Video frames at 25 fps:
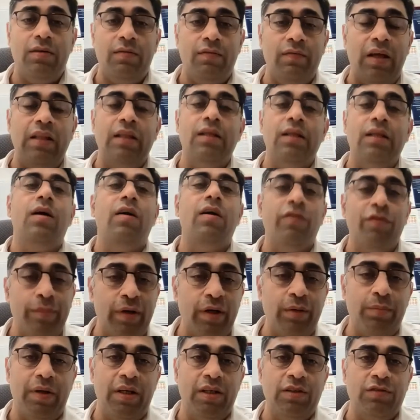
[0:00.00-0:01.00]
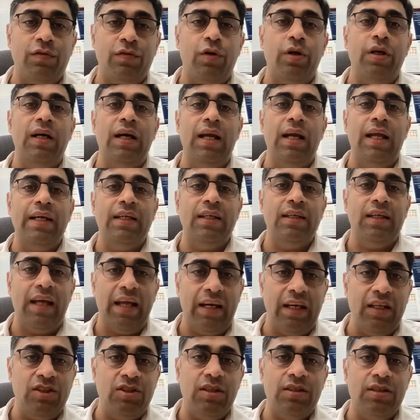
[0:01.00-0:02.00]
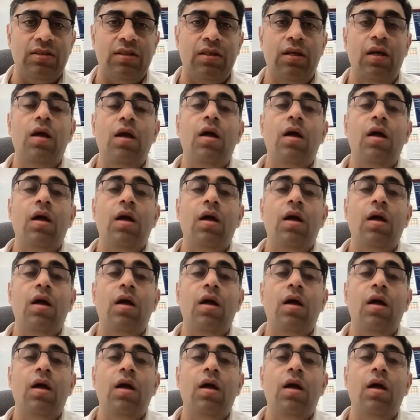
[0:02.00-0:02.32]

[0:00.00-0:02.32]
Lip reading: when the government pays for it, like in NHS,